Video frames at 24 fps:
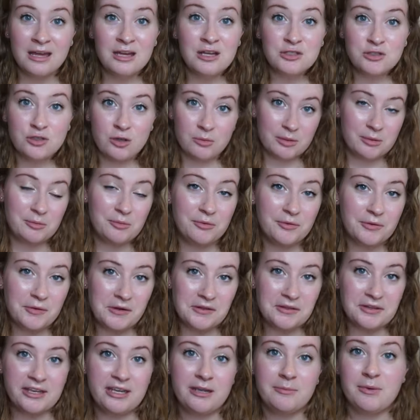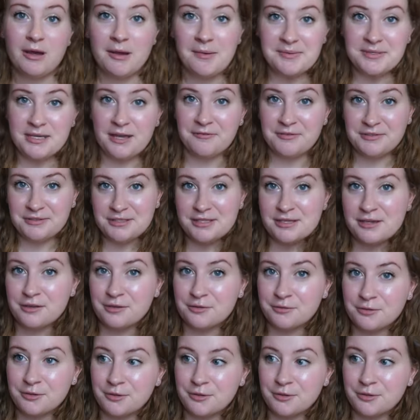So I'll be moving all the K-pop stuff into the other